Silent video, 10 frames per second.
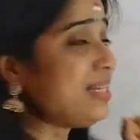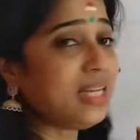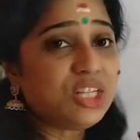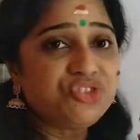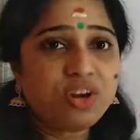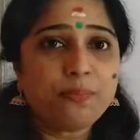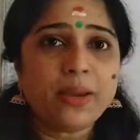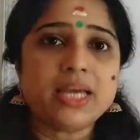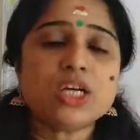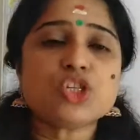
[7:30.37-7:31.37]
23
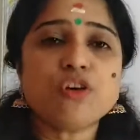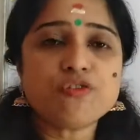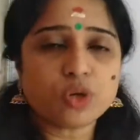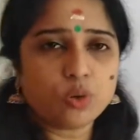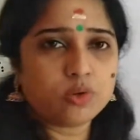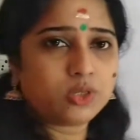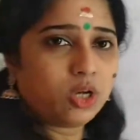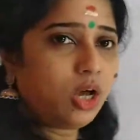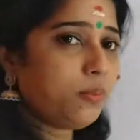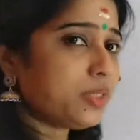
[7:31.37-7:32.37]
pairs of
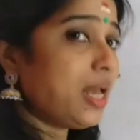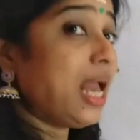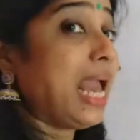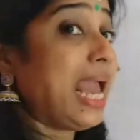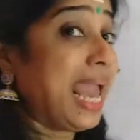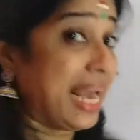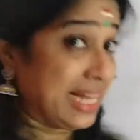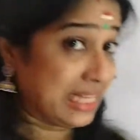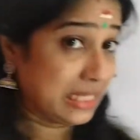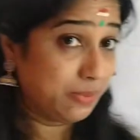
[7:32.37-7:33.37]
chromosomes
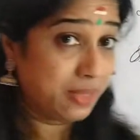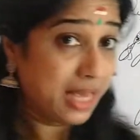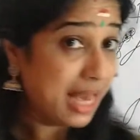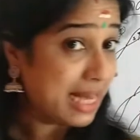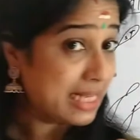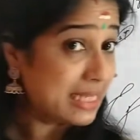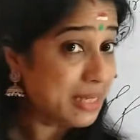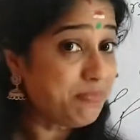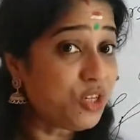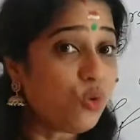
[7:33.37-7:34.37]

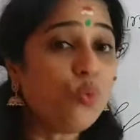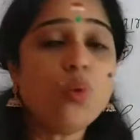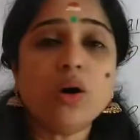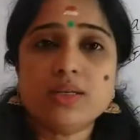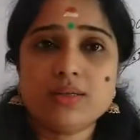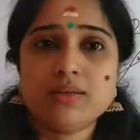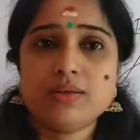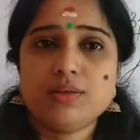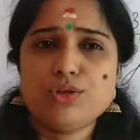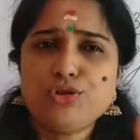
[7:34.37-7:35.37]
except what?
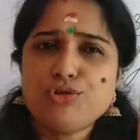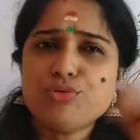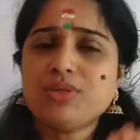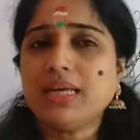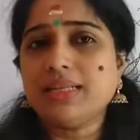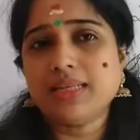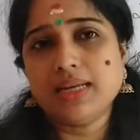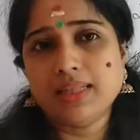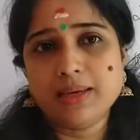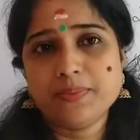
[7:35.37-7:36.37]
2 cells
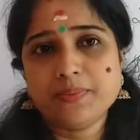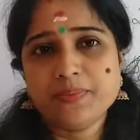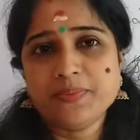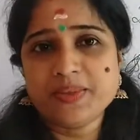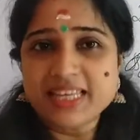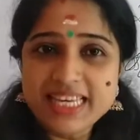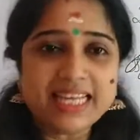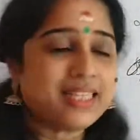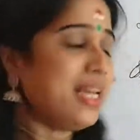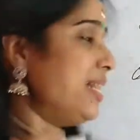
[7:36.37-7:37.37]
are there.
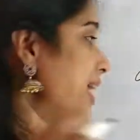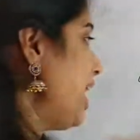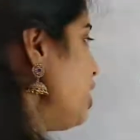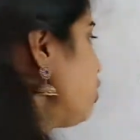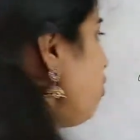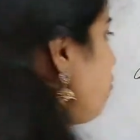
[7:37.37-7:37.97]
Yes, in the case